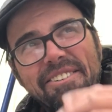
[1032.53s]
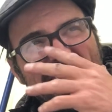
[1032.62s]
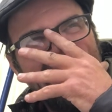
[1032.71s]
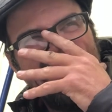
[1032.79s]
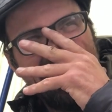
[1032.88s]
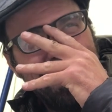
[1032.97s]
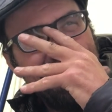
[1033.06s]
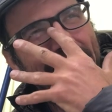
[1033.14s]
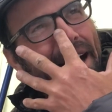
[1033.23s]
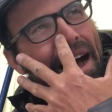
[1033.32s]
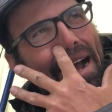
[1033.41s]
Like,
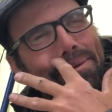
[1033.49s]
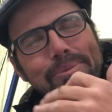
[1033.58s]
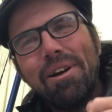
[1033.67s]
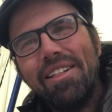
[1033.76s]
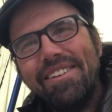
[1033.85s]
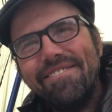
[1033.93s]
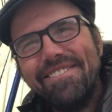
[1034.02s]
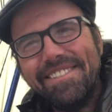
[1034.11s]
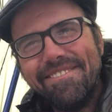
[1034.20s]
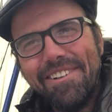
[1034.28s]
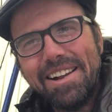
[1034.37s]
I would probably
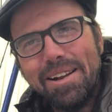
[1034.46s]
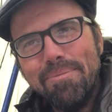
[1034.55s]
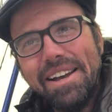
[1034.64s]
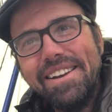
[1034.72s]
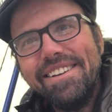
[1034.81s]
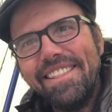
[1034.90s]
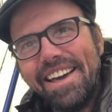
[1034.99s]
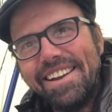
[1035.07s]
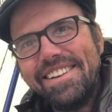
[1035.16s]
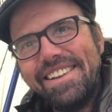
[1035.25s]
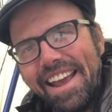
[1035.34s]
recommend
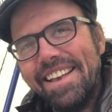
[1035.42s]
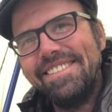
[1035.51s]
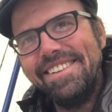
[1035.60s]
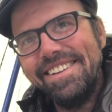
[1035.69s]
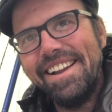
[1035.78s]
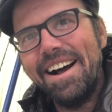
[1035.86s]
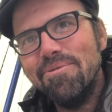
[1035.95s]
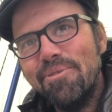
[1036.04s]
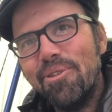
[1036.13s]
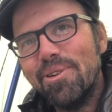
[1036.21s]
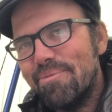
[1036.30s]
like testing it out
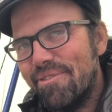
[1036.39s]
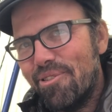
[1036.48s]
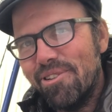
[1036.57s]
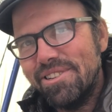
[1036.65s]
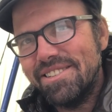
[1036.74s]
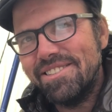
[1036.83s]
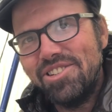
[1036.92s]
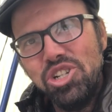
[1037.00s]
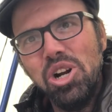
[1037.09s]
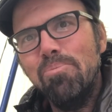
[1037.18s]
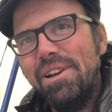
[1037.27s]
more before just
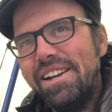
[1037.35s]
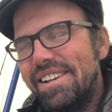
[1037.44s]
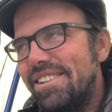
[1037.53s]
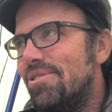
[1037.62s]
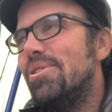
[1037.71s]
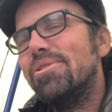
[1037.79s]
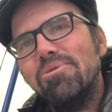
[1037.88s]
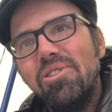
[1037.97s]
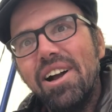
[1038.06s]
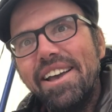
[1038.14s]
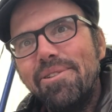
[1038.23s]
jumping into a
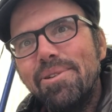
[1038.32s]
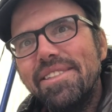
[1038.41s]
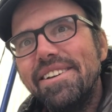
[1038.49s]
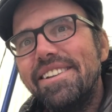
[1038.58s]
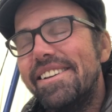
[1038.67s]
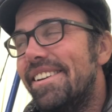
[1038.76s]
through hike with it.